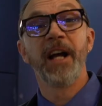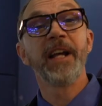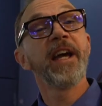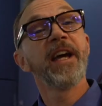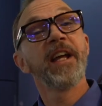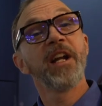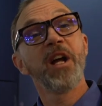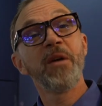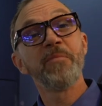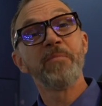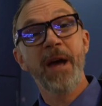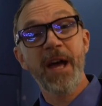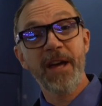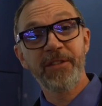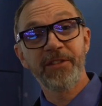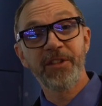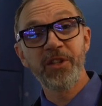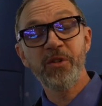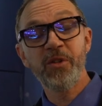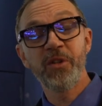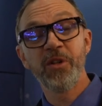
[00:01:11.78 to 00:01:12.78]
Again, I'm
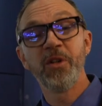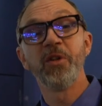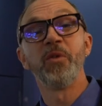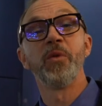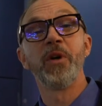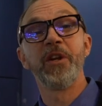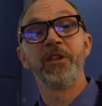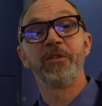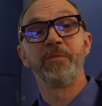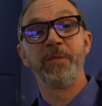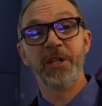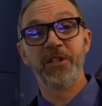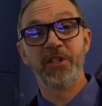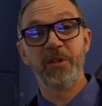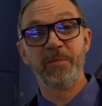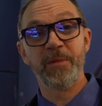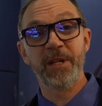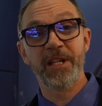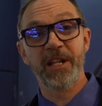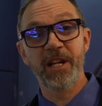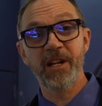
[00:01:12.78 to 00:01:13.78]
Matthew with
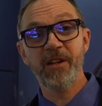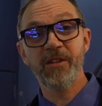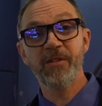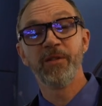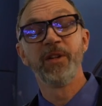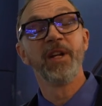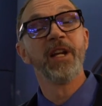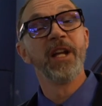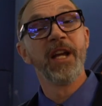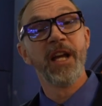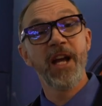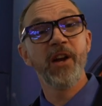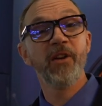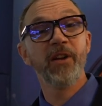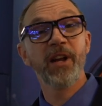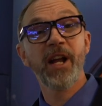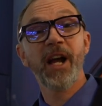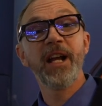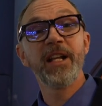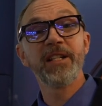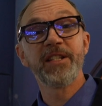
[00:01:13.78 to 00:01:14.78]
BZB Gear here at
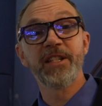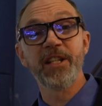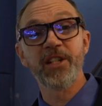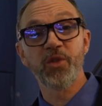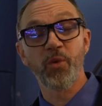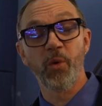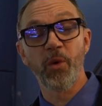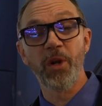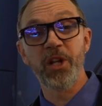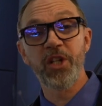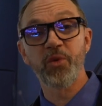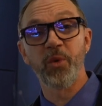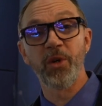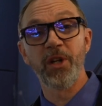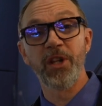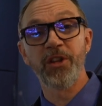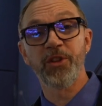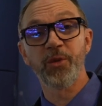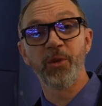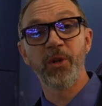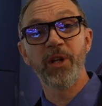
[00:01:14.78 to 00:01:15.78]
ISE
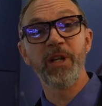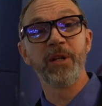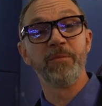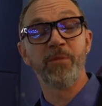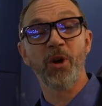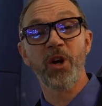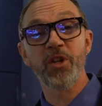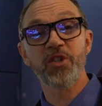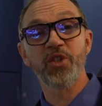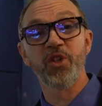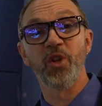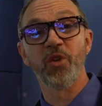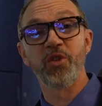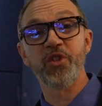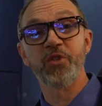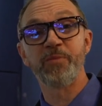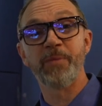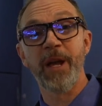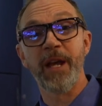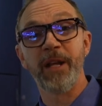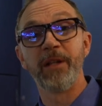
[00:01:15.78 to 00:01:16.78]
2023 in Barcelona,
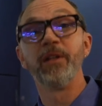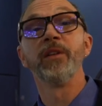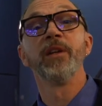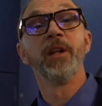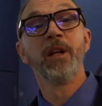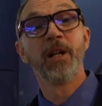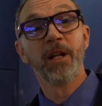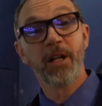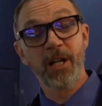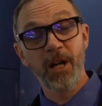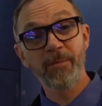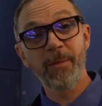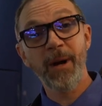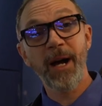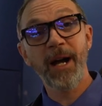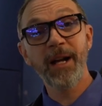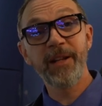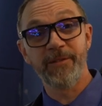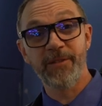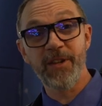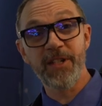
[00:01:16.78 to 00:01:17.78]
Spain. Come
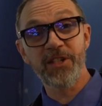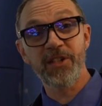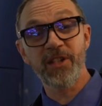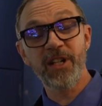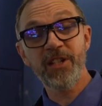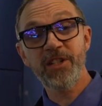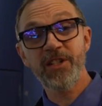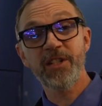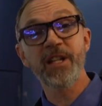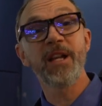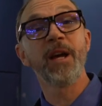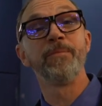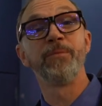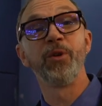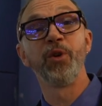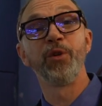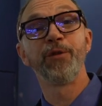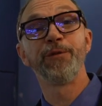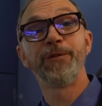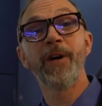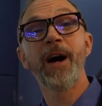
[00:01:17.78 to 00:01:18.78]
by and visit us at
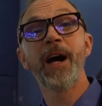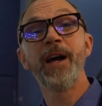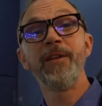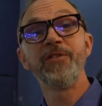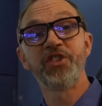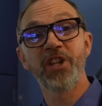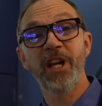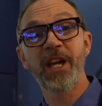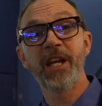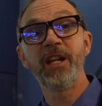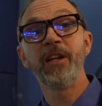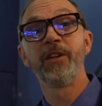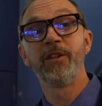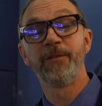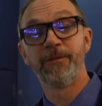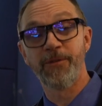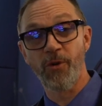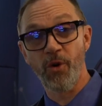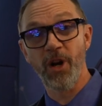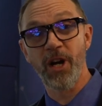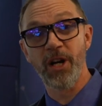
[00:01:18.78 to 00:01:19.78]
booth
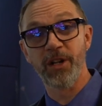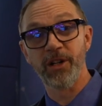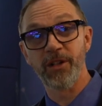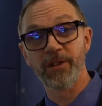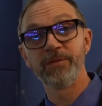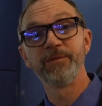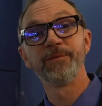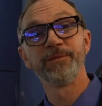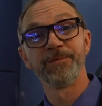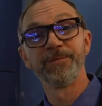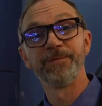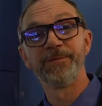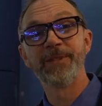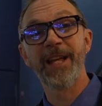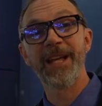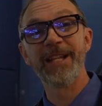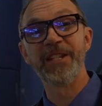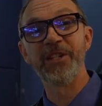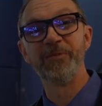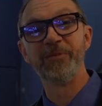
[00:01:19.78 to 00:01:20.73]
5J400. Thank